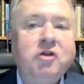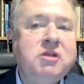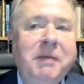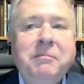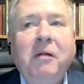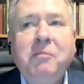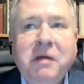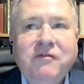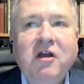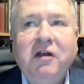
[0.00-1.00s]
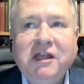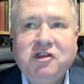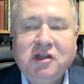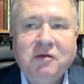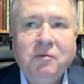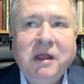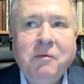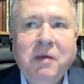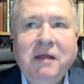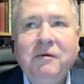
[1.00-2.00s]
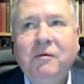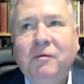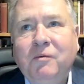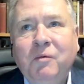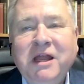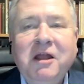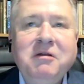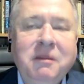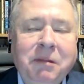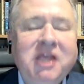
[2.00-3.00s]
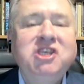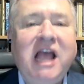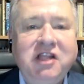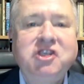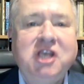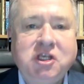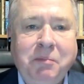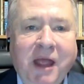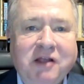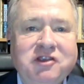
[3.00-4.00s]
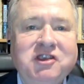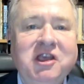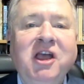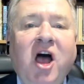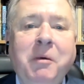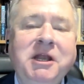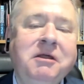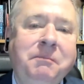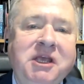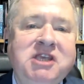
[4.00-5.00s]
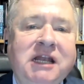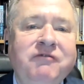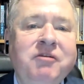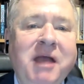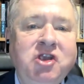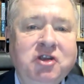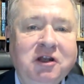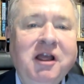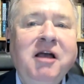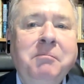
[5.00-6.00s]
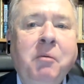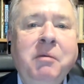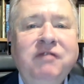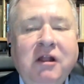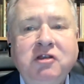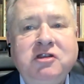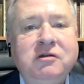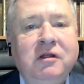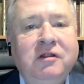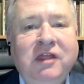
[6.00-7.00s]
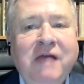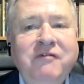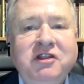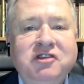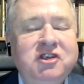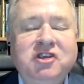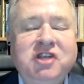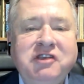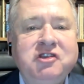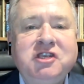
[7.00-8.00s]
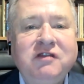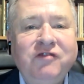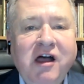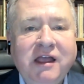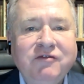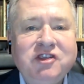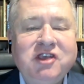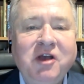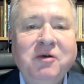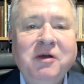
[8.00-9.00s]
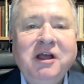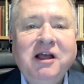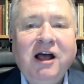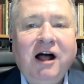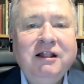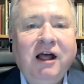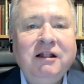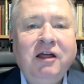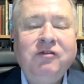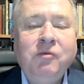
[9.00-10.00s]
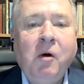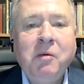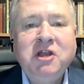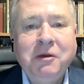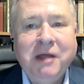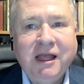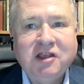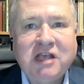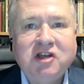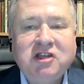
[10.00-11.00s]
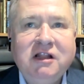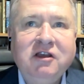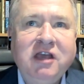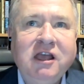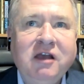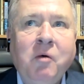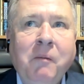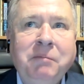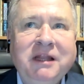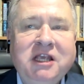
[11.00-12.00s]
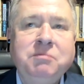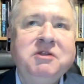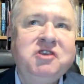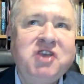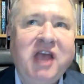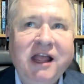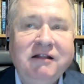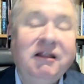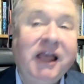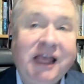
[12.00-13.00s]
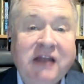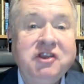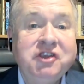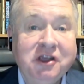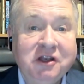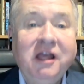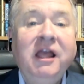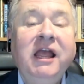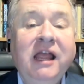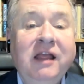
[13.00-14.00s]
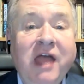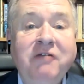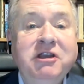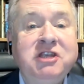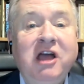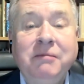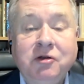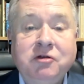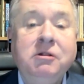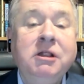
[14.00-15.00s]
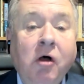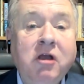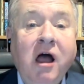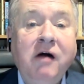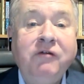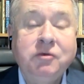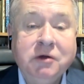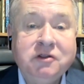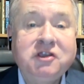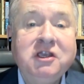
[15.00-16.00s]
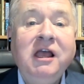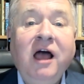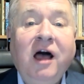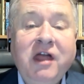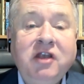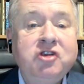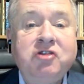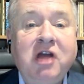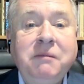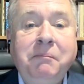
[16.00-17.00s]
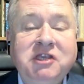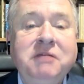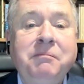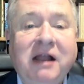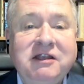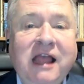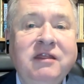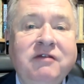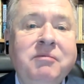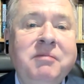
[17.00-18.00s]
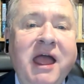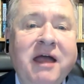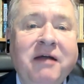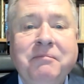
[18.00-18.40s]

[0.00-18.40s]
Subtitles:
the big problem we've got is that we know the police had suspects, and we know the police had information, but we've lost, the evidence just hasn't survived. So a lot of what we're doing is actually looking at what policemen say, like Anderson, in their retirement or long afterwards, and then just trying to piece it back together from there.